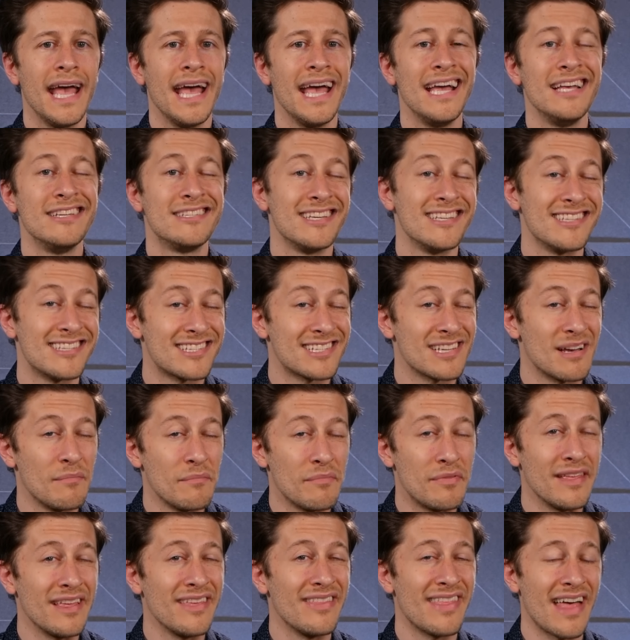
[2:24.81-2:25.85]
Is it
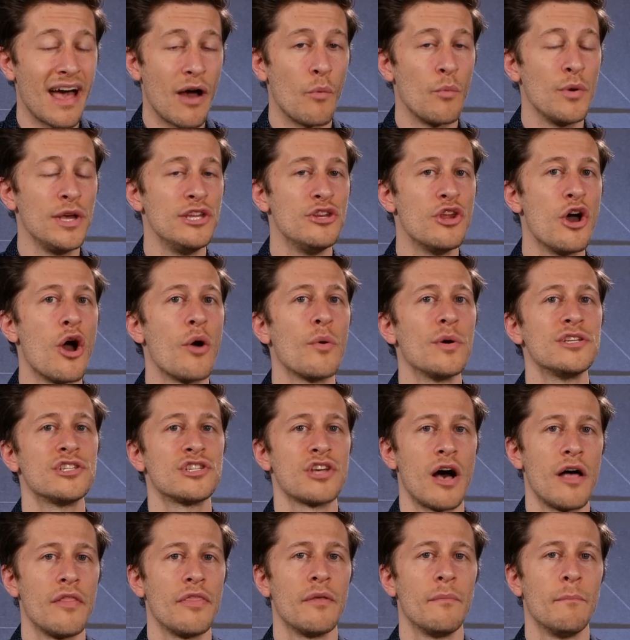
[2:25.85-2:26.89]
something that we know is
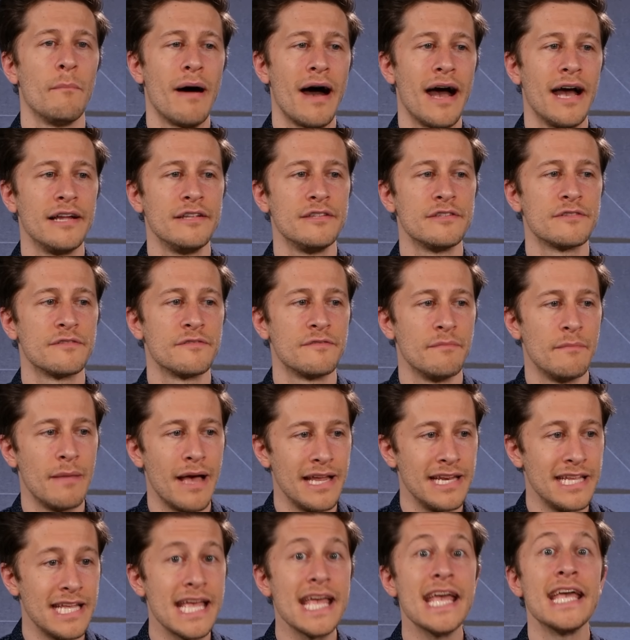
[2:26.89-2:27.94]
on the minds of
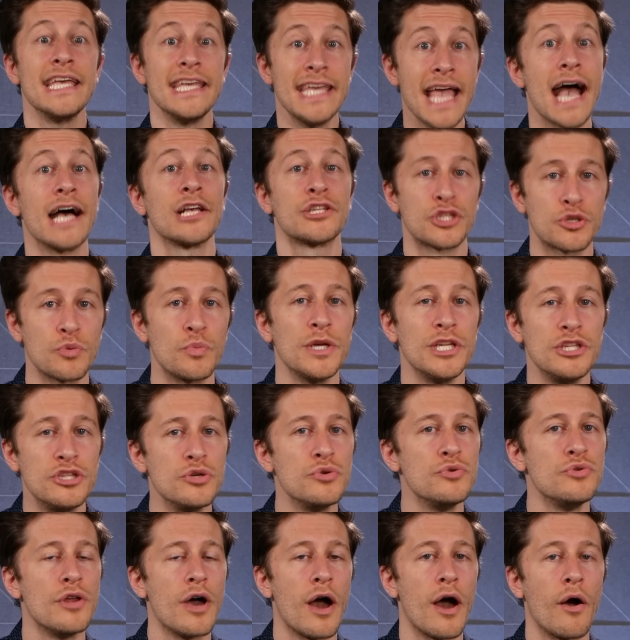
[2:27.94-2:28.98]
many? Yes, we
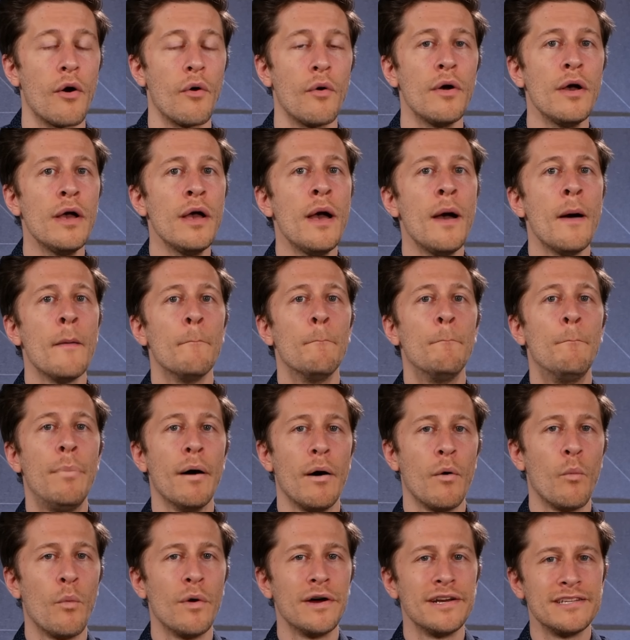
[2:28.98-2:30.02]
do know.
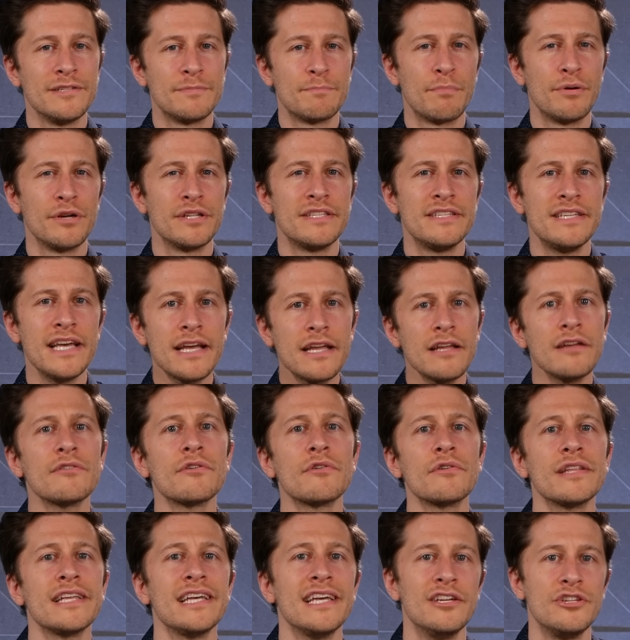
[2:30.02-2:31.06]
But what is
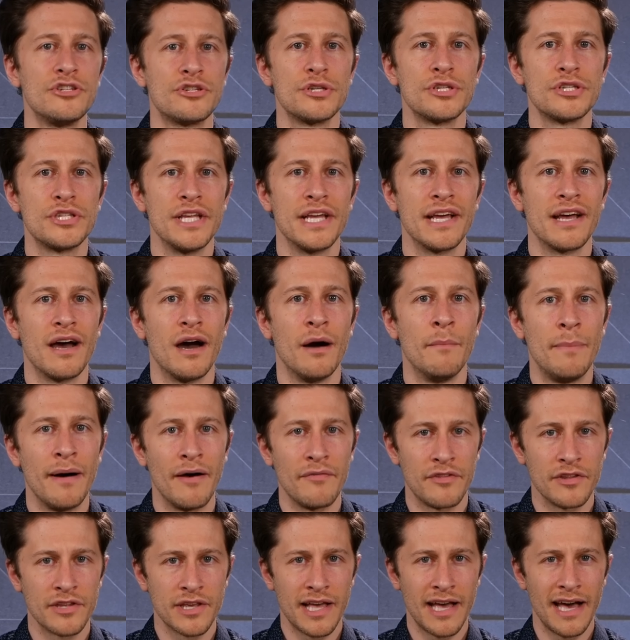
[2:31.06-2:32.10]
particularly interesting
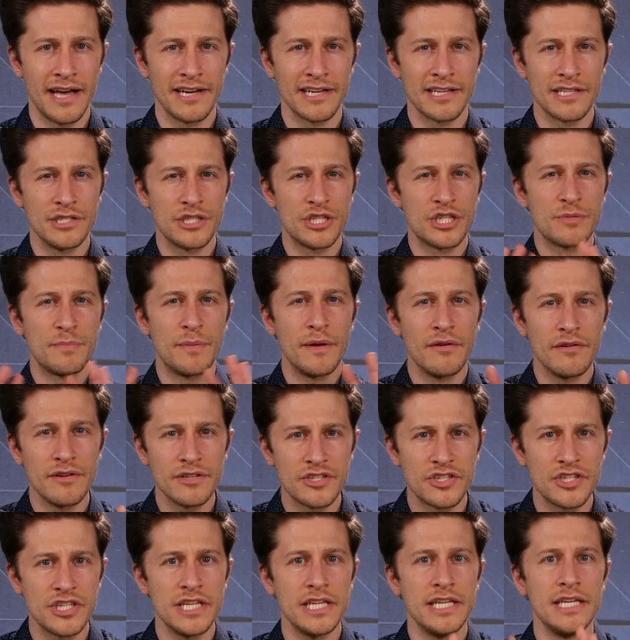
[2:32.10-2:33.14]
about the kind of
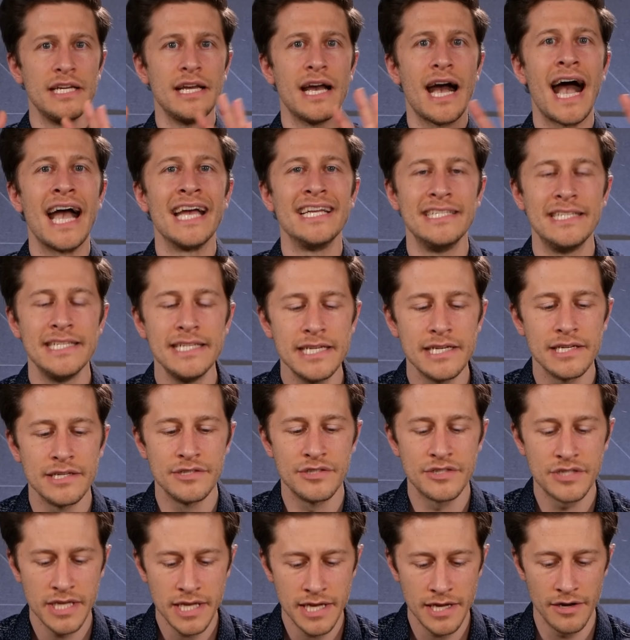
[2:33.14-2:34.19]
conspiracy
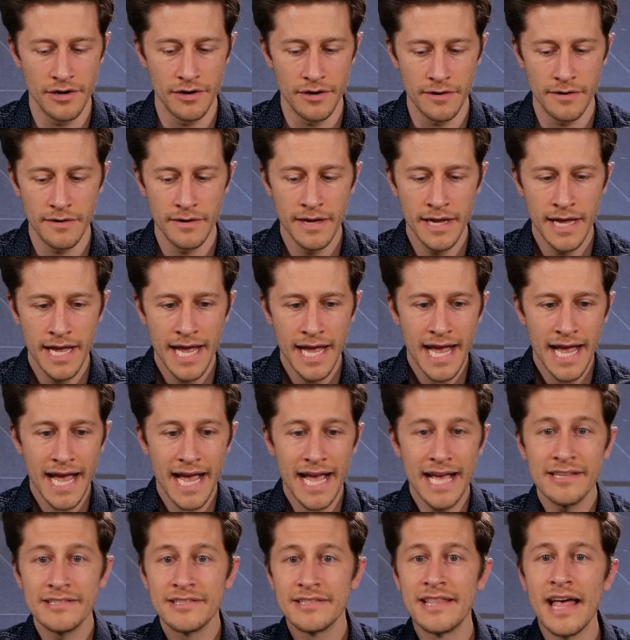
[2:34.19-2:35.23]
ideas here
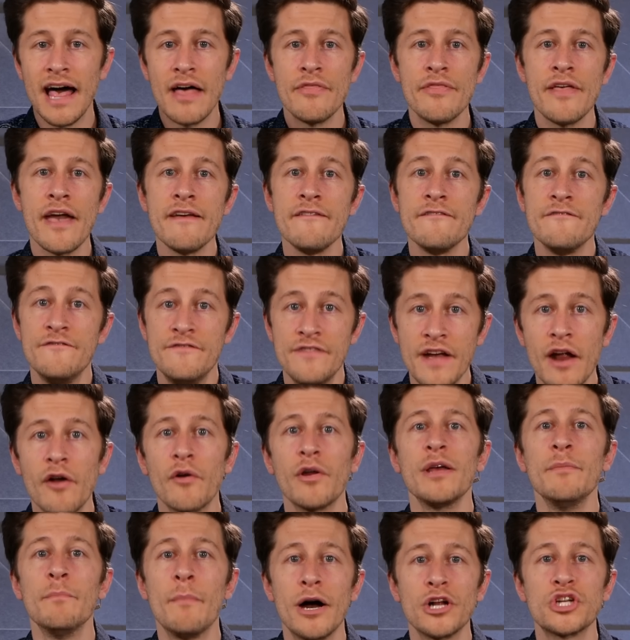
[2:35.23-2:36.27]
is that they
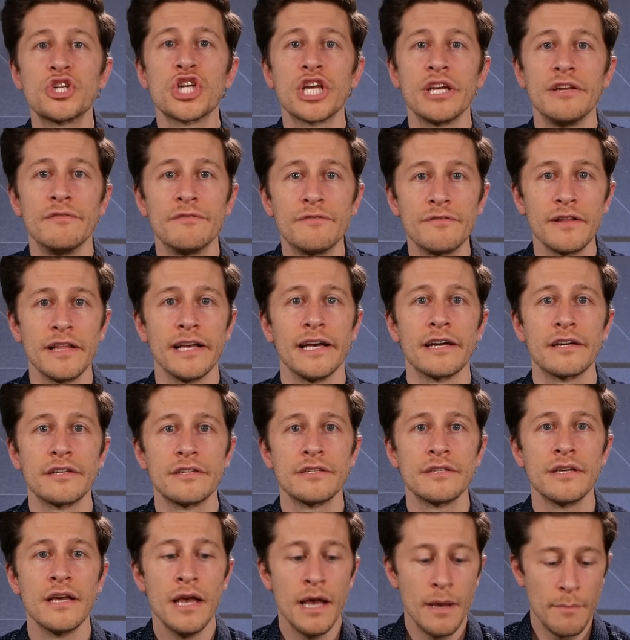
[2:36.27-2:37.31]
very much
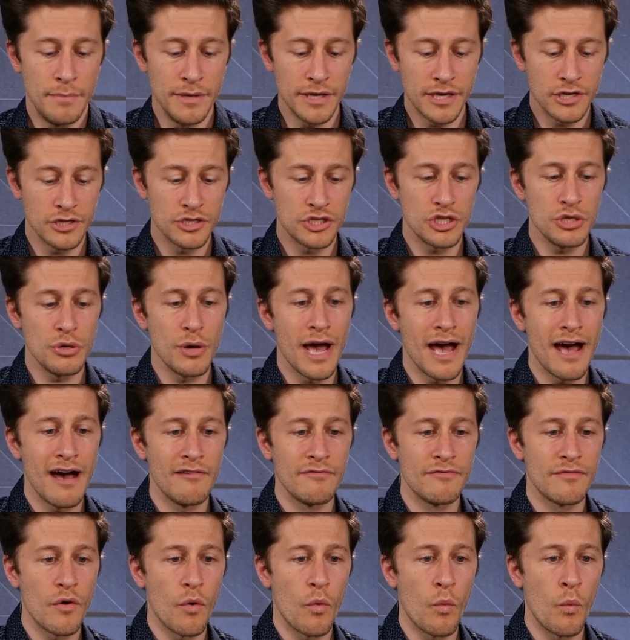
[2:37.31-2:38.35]
conflict because you
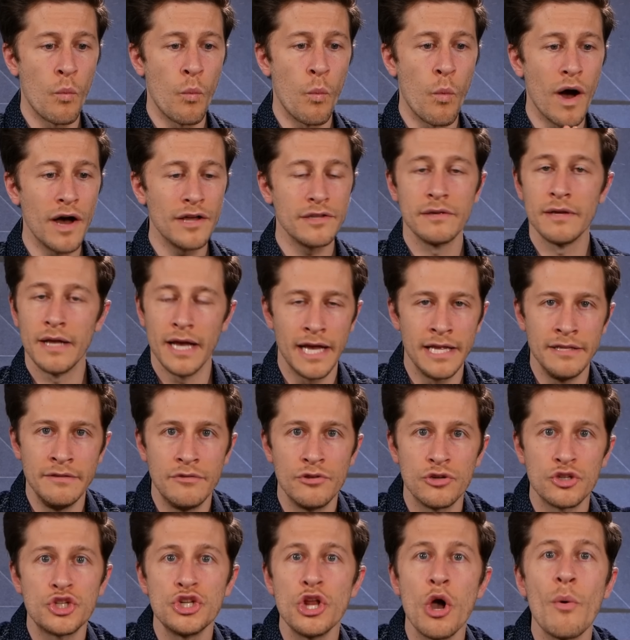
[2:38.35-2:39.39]
have what, and
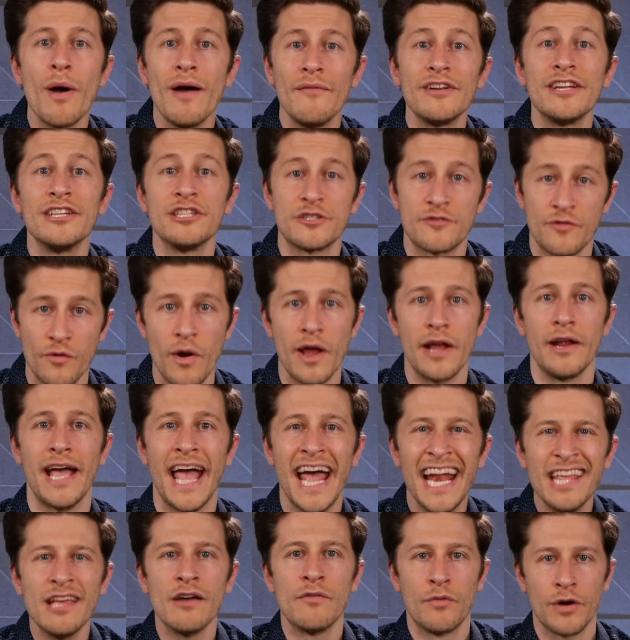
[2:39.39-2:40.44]
there's no evidence for
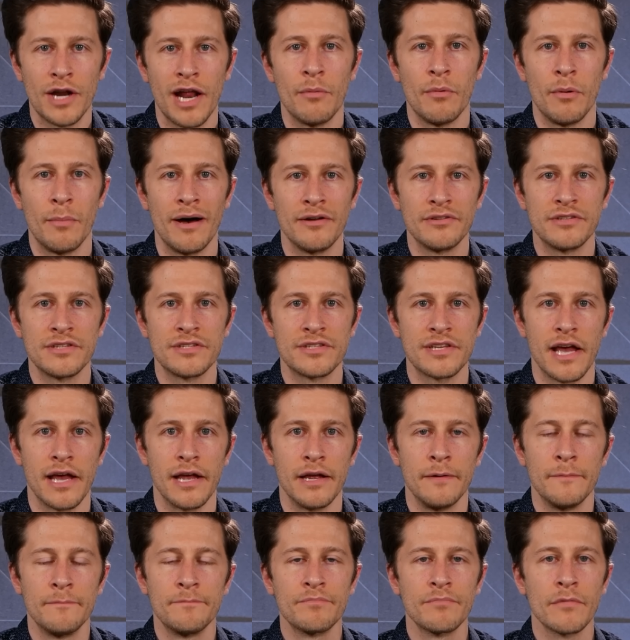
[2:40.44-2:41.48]
any of what I'm about to
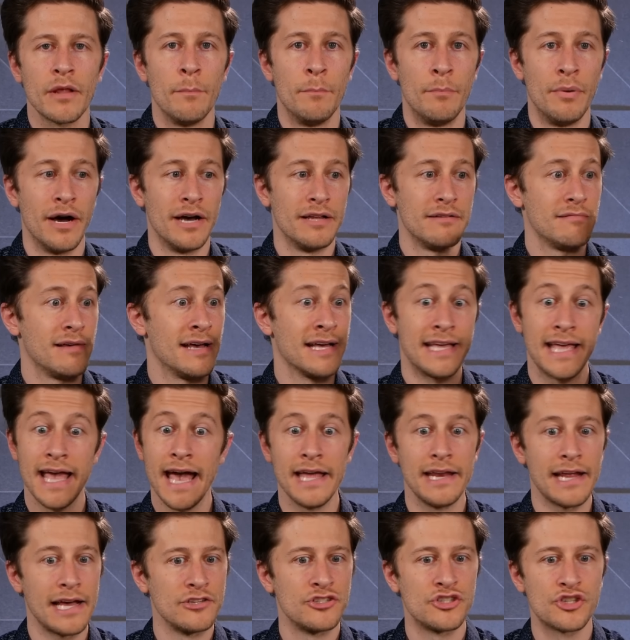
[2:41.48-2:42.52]
say. But
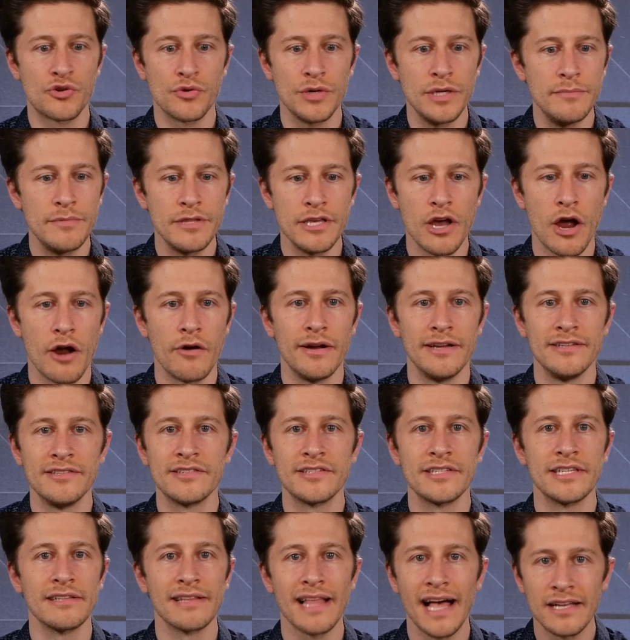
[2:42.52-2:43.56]
again, I streamed the
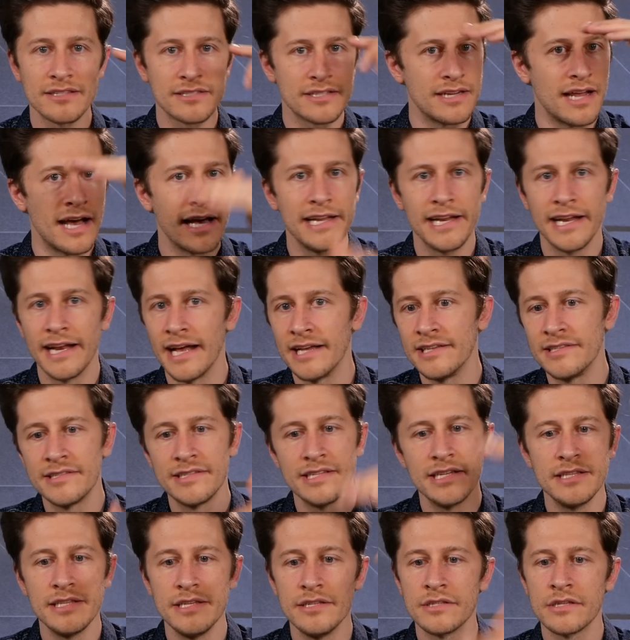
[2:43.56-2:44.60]
RNC last night and I
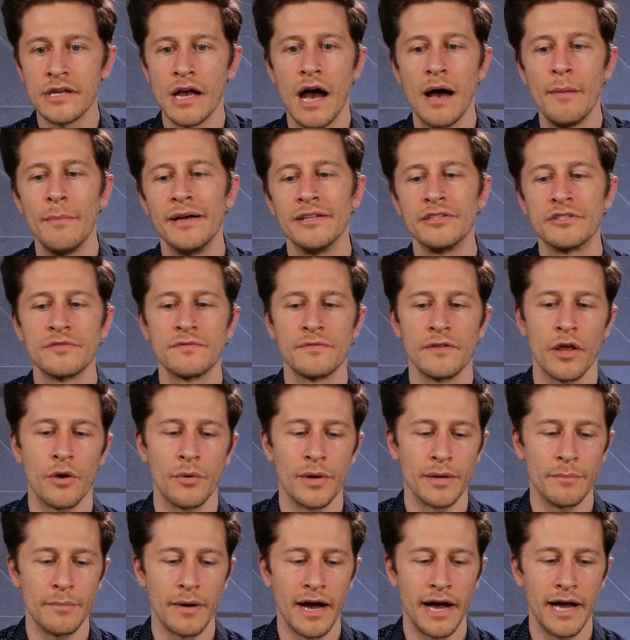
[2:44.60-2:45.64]
see these comments
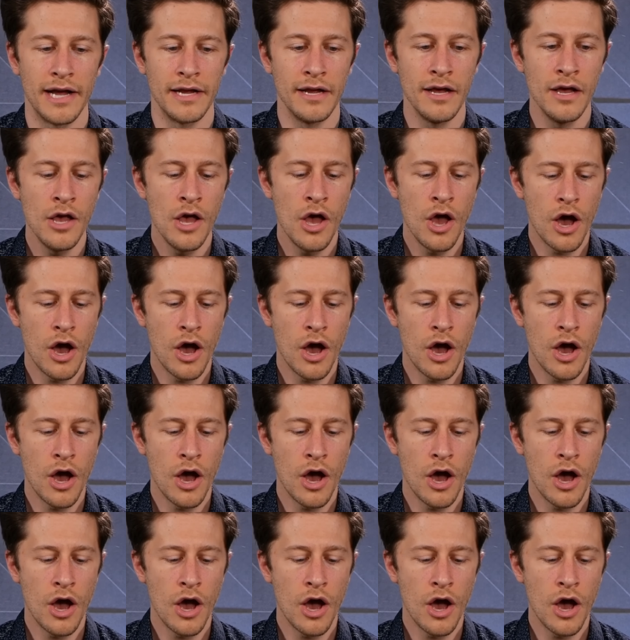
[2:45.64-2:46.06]
flowing by.